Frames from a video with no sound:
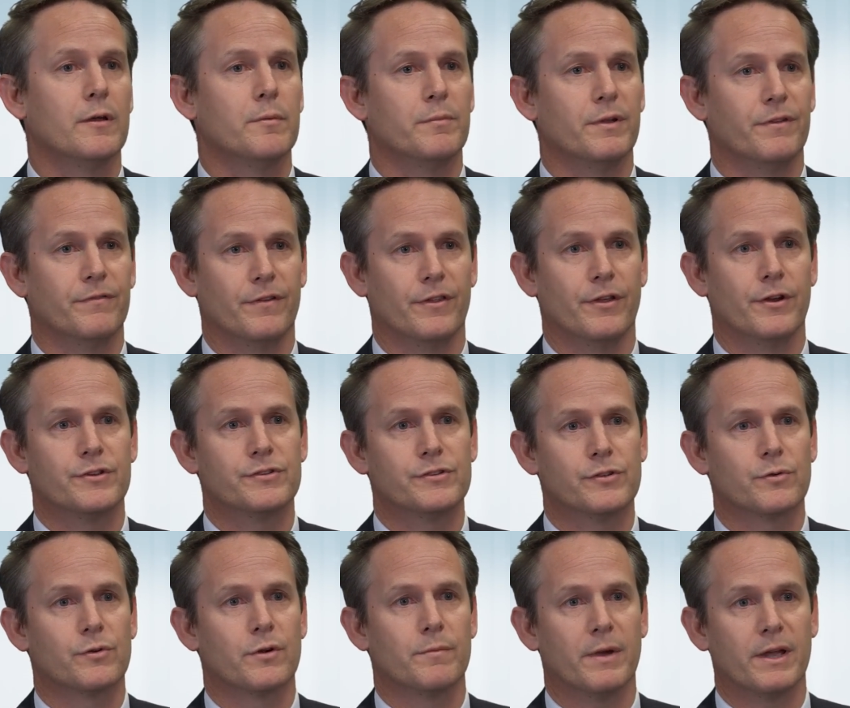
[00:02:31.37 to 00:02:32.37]
but for those
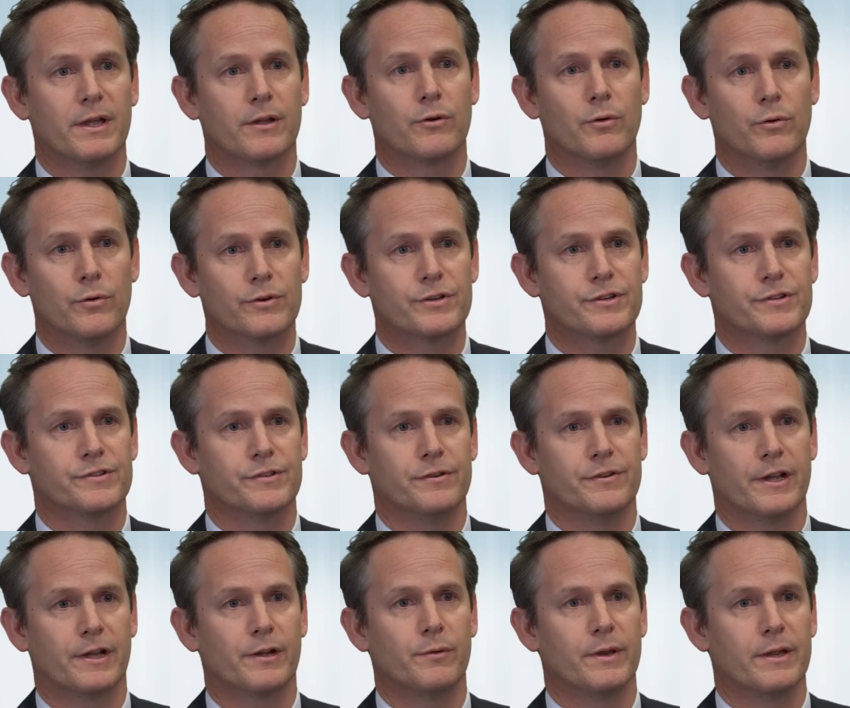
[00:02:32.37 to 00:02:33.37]
who remain cautious on
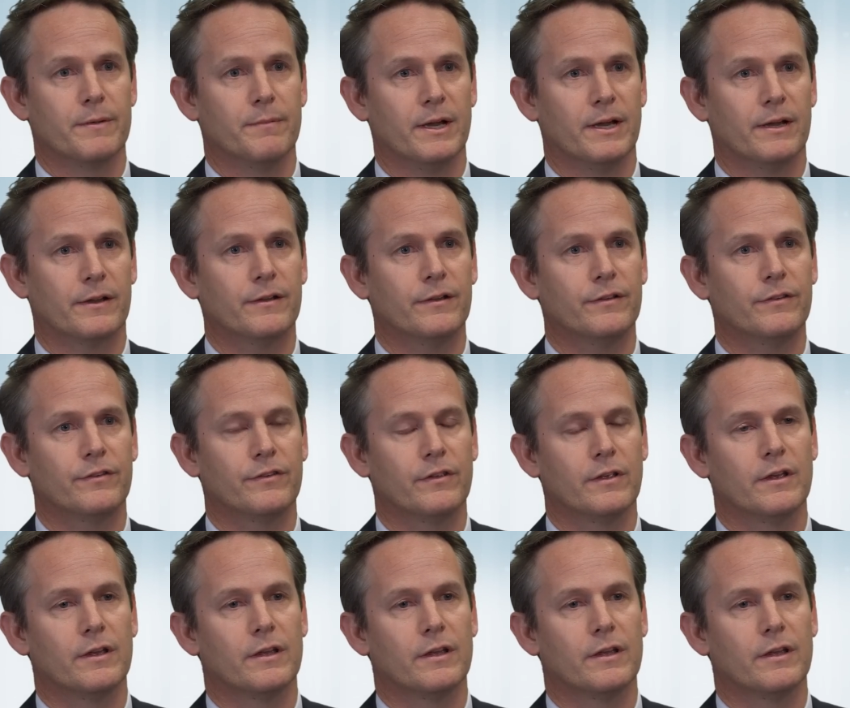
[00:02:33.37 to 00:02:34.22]
equity markets,